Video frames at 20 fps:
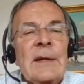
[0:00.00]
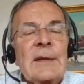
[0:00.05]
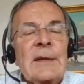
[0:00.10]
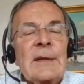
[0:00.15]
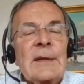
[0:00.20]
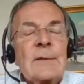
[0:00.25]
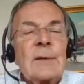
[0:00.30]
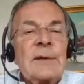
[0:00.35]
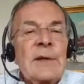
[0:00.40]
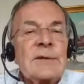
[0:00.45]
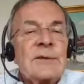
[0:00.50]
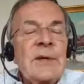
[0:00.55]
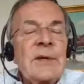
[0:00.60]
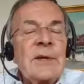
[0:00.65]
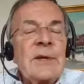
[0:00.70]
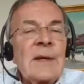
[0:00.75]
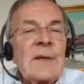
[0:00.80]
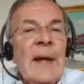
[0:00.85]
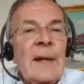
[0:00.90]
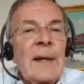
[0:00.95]
Well, just
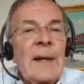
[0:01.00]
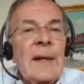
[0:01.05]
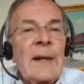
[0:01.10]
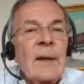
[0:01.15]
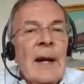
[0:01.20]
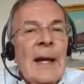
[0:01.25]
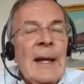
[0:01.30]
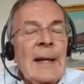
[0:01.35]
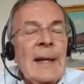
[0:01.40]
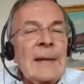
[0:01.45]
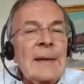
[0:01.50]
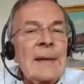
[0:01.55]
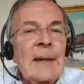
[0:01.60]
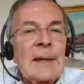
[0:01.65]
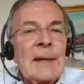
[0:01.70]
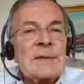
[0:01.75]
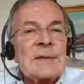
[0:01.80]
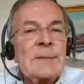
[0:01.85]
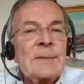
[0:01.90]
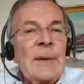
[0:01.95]
G. Valliere,
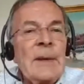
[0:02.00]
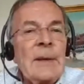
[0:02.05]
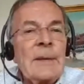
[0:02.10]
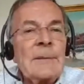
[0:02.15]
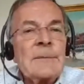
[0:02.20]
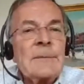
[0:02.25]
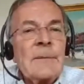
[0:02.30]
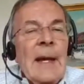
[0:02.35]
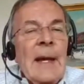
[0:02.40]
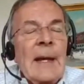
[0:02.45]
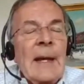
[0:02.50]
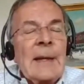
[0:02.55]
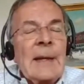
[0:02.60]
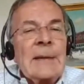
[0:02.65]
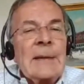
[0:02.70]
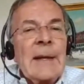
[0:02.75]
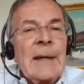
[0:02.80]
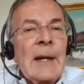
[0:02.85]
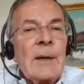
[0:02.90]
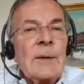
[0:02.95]
IESB at
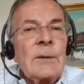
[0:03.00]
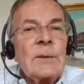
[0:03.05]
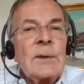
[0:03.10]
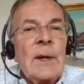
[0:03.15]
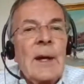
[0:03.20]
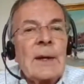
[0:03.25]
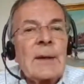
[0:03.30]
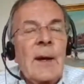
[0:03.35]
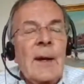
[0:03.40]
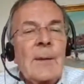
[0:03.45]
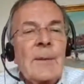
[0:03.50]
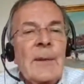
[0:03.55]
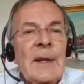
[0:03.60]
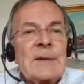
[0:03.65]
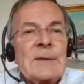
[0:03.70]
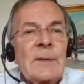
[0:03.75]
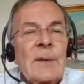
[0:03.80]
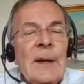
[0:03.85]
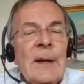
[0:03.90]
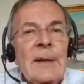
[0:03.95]
yahoo.com.
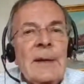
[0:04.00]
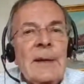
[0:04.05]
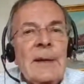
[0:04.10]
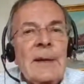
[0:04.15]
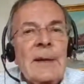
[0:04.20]
That's where I get